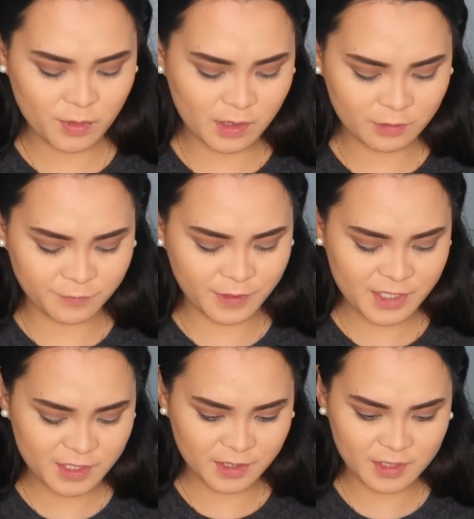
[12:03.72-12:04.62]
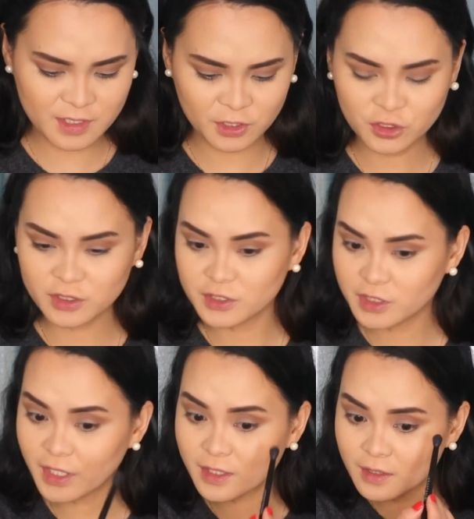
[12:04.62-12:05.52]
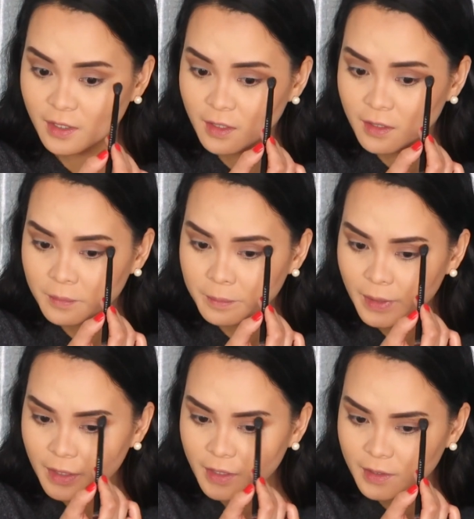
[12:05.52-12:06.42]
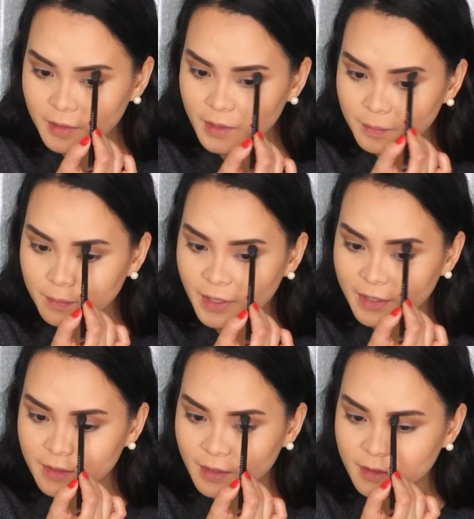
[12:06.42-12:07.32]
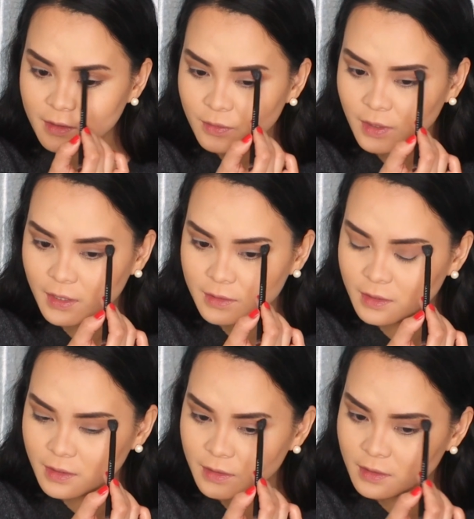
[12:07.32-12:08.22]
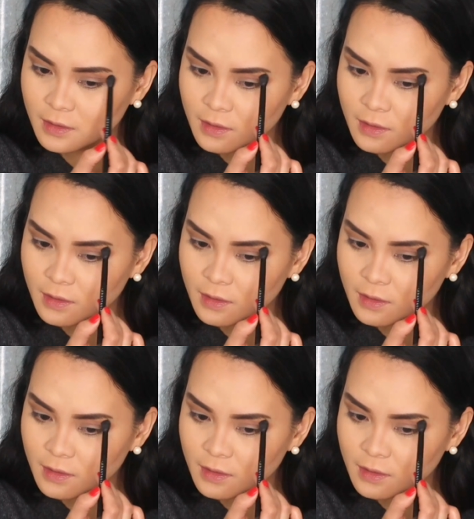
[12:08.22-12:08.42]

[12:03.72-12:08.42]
That first transition shade para blended yung ating